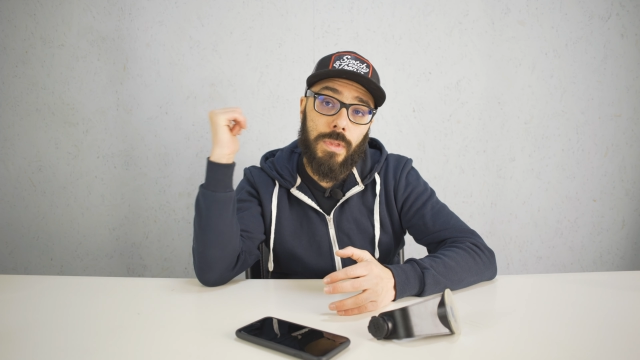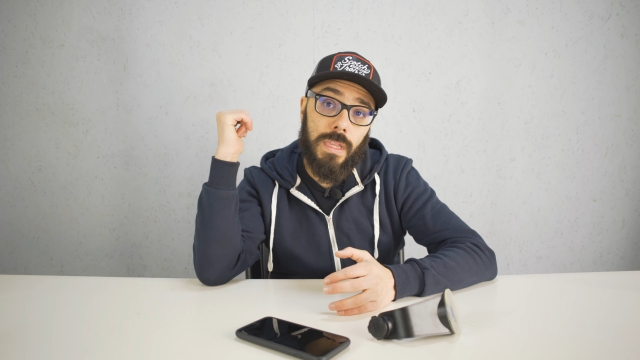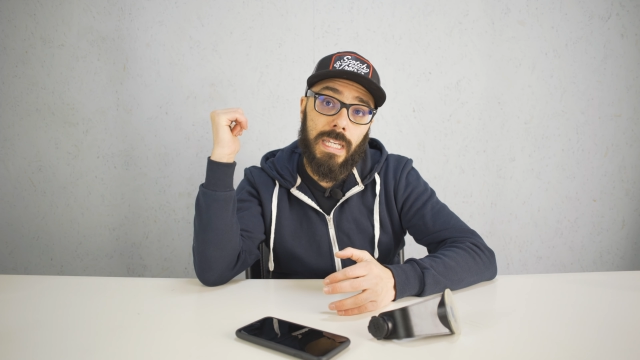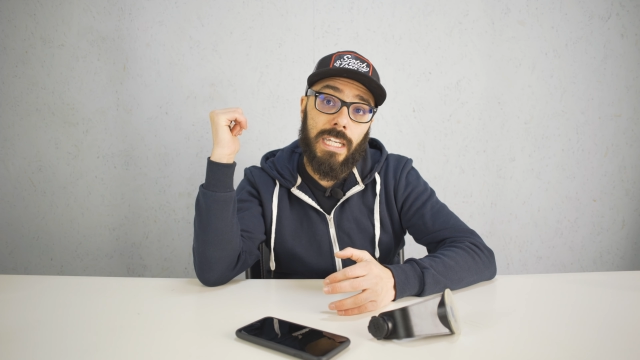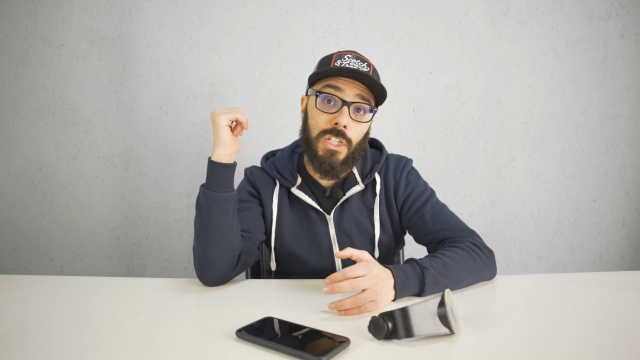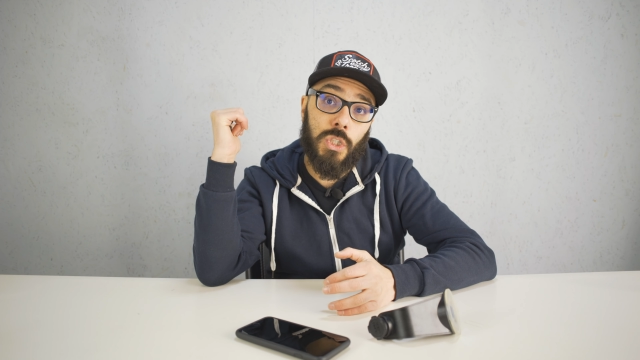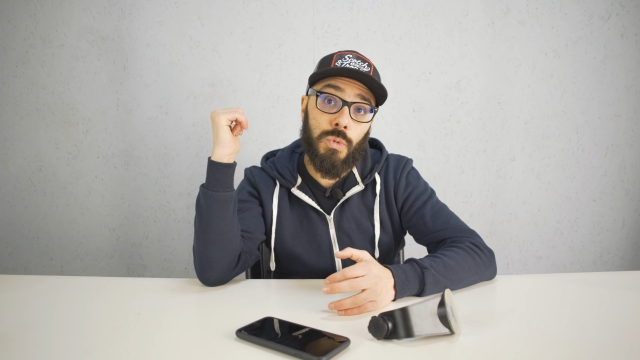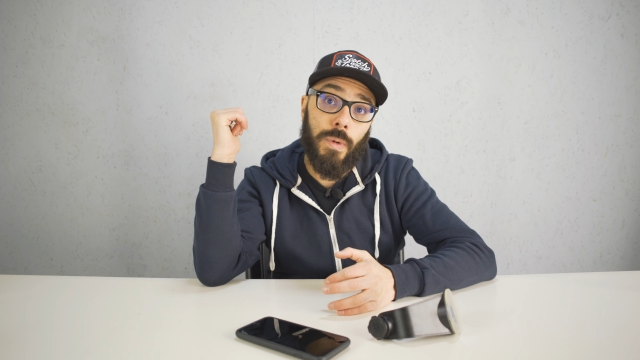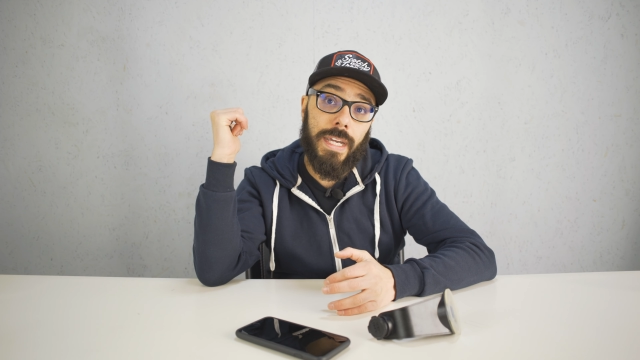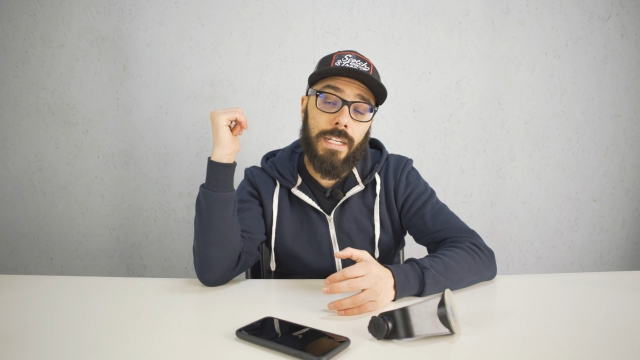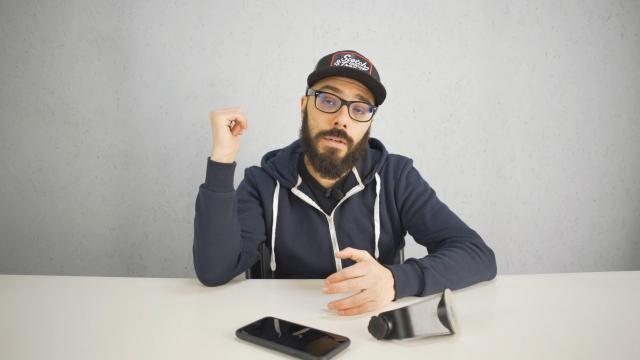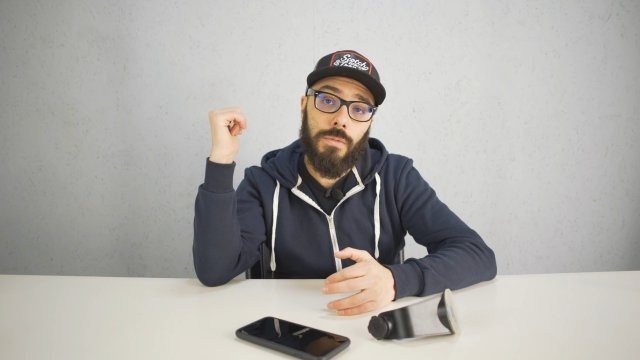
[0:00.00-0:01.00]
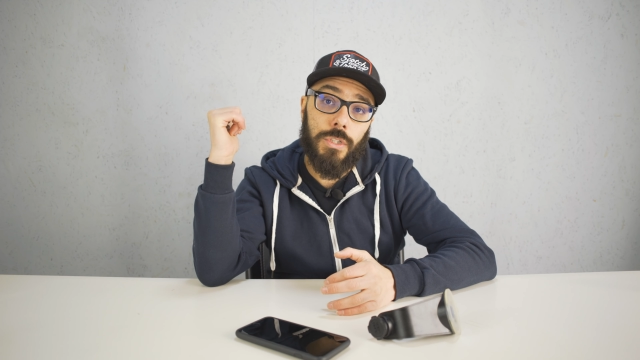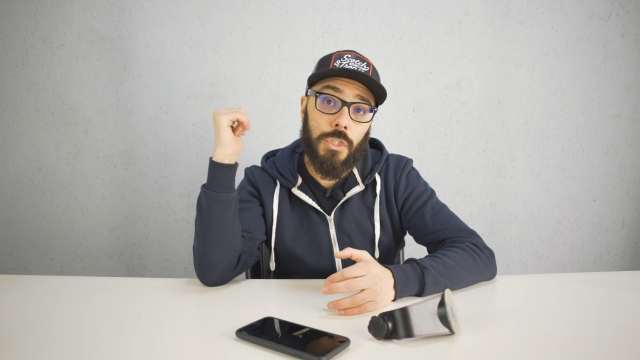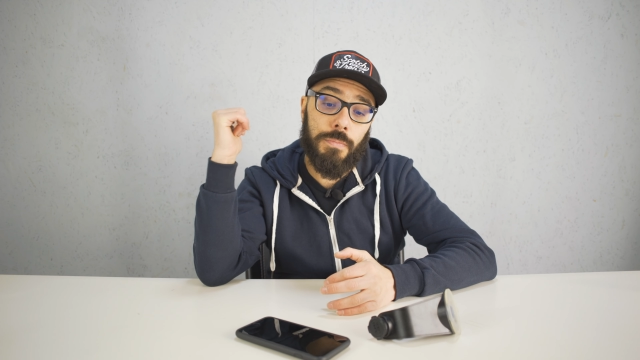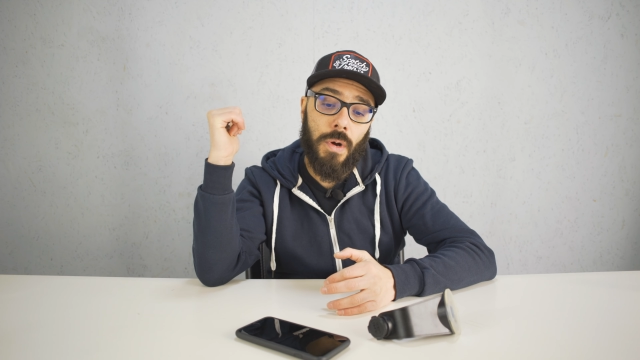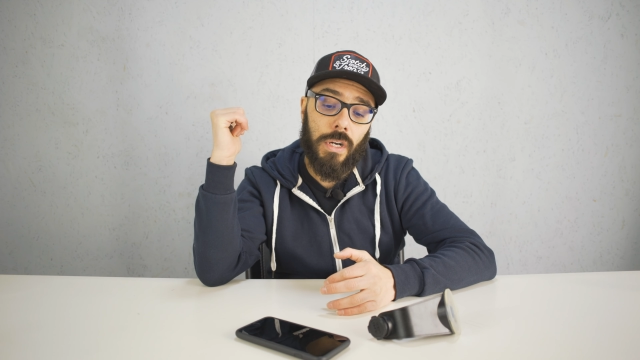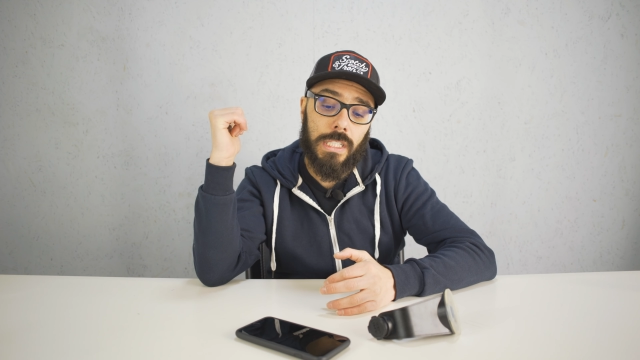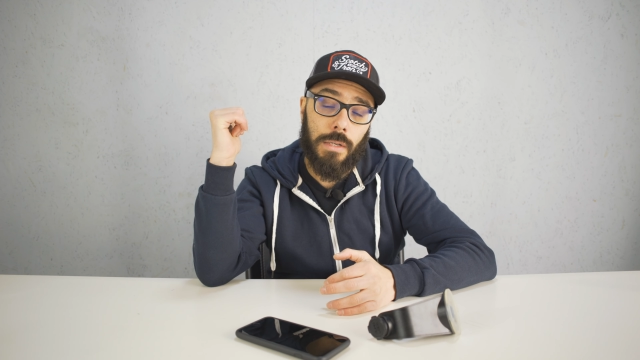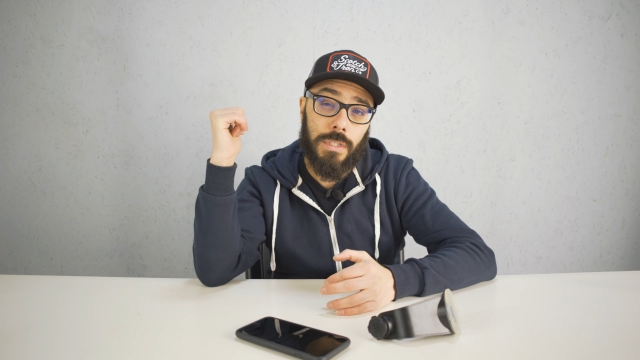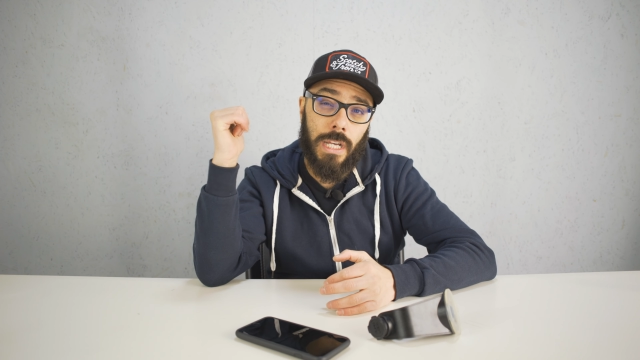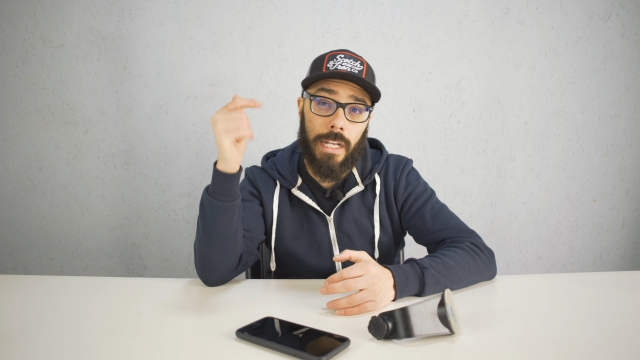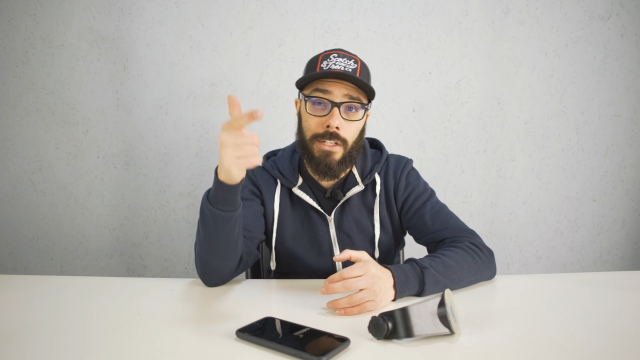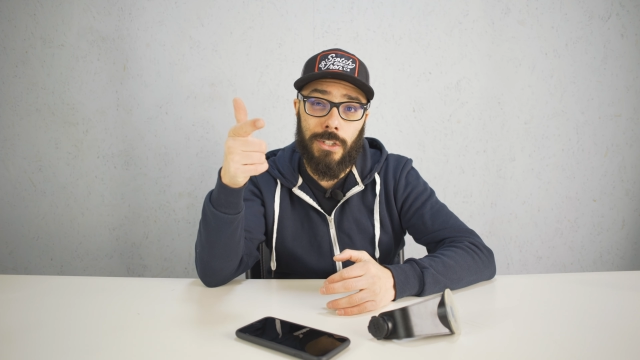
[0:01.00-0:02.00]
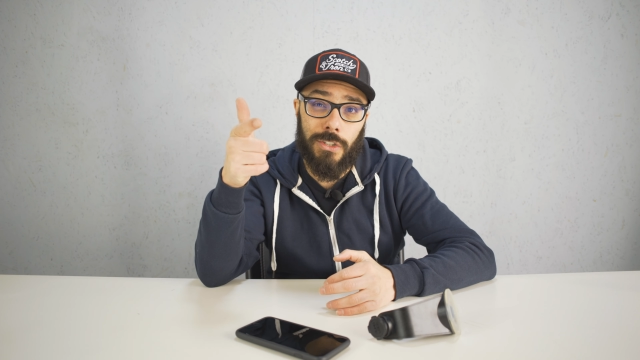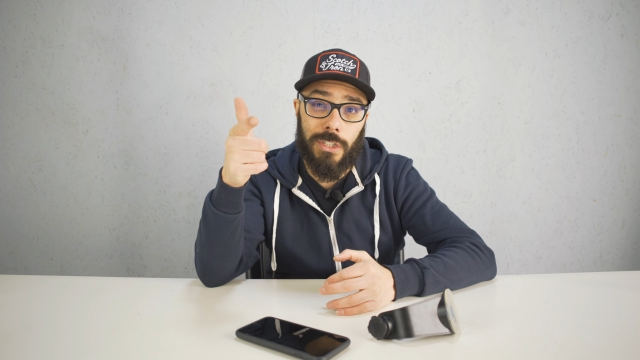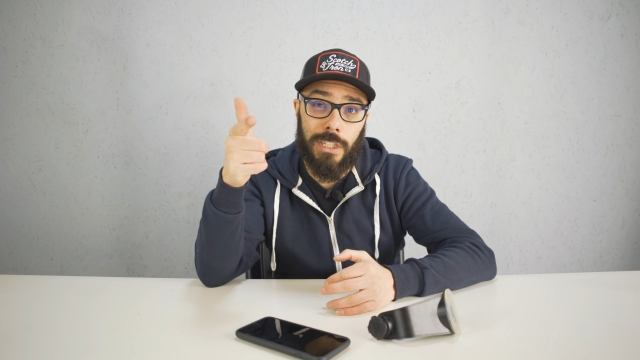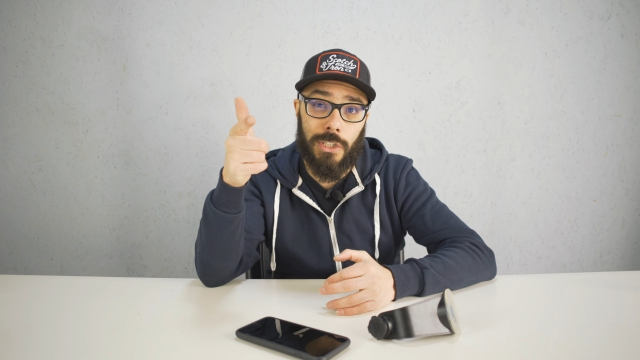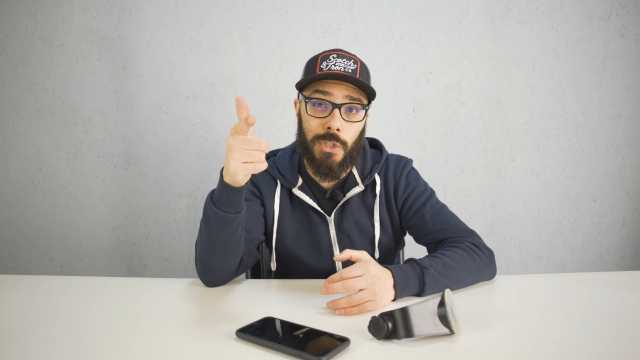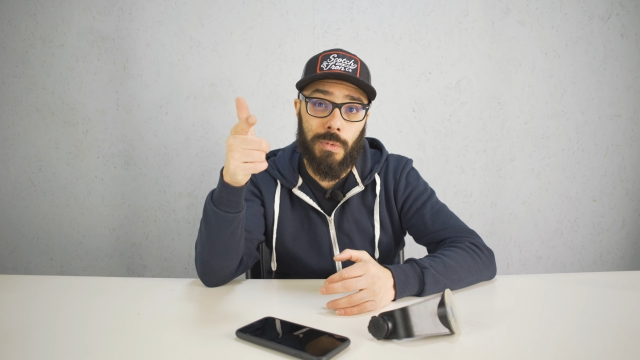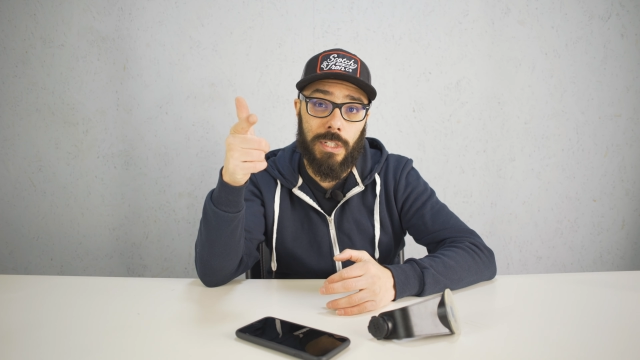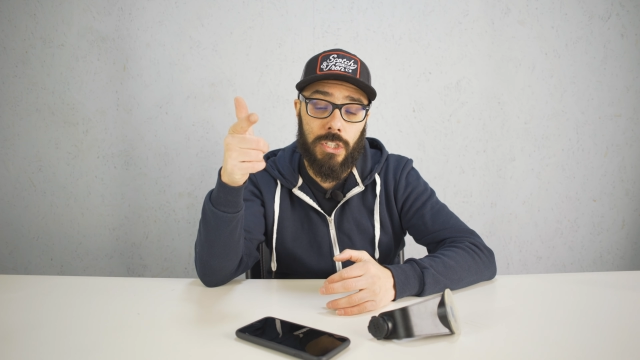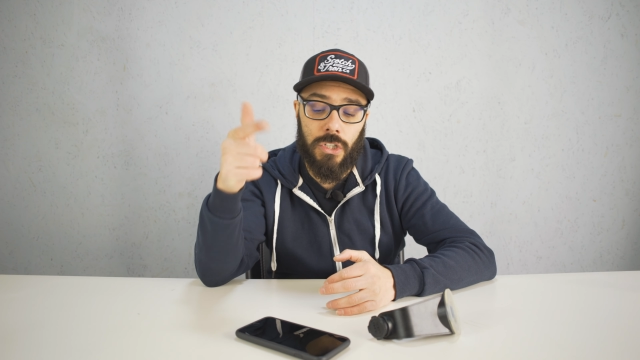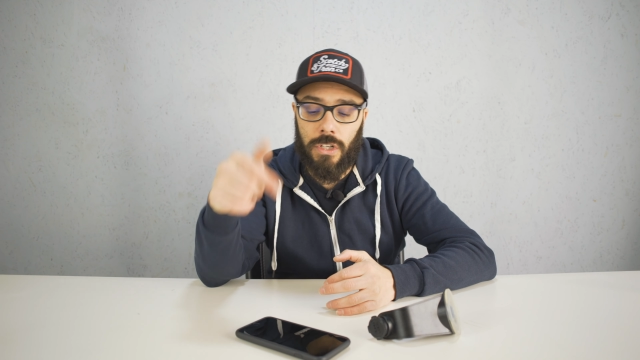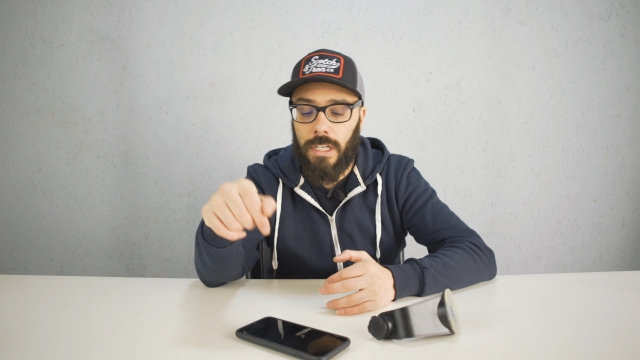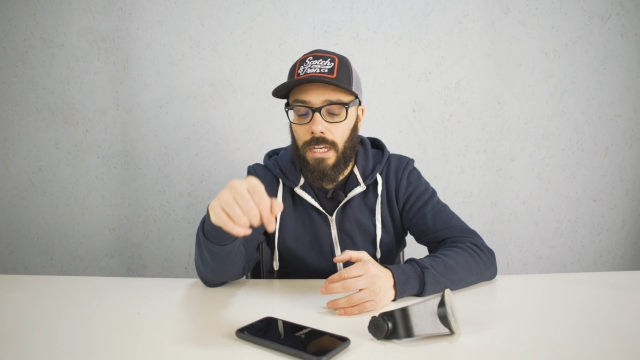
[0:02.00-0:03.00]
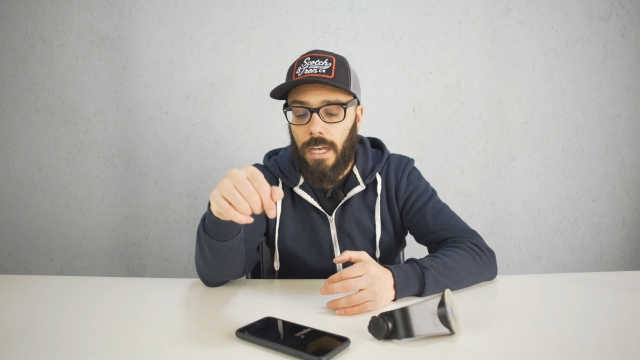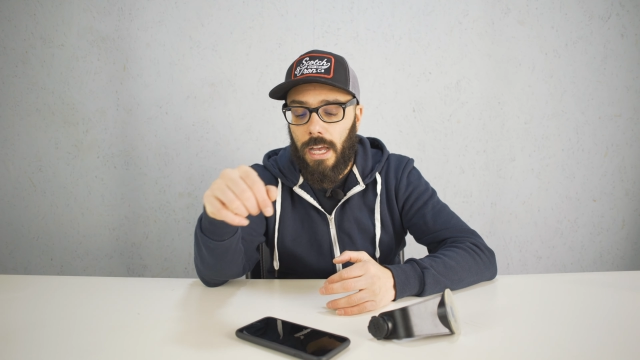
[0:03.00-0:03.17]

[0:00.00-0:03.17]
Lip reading: the Swede, which is parked outside. You'll see the Swede shortly.